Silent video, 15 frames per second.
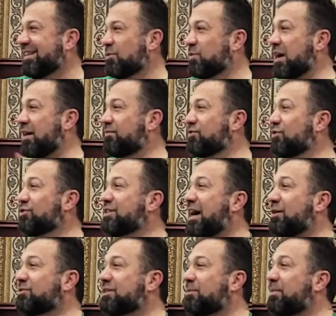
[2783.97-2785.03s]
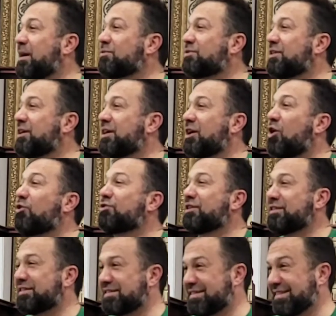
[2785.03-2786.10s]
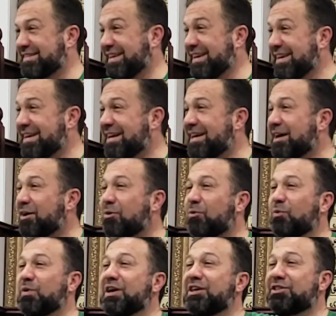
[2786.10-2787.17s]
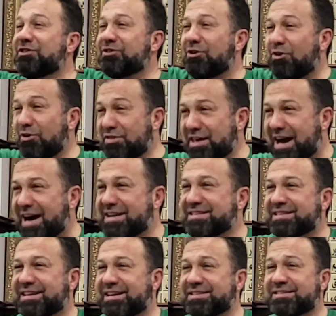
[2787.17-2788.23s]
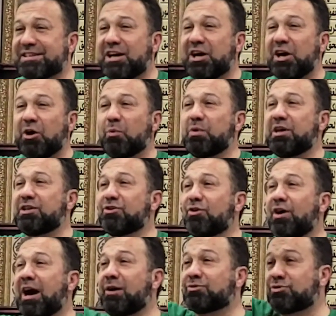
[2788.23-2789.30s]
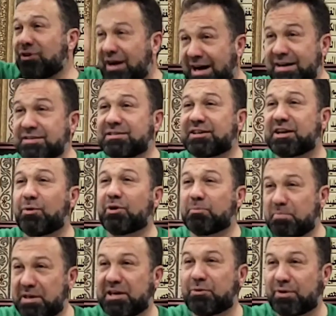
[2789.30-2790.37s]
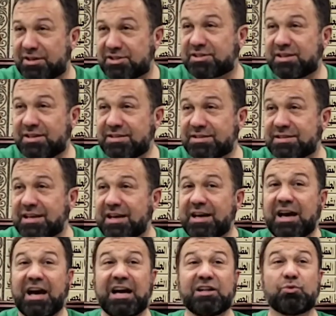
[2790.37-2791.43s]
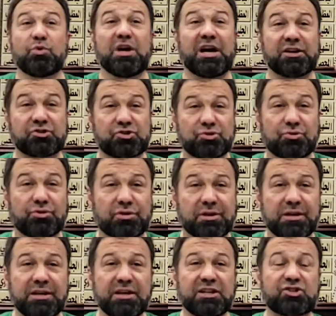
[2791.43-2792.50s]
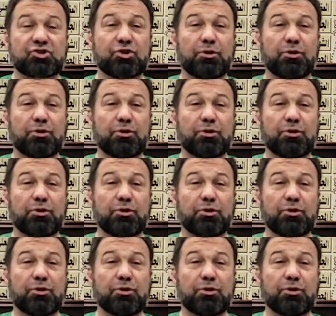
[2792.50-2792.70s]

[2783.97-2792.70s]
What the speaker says: We have no doubt about the authenticity. We know the answers. We know how to answer our big questions. And we are sure it's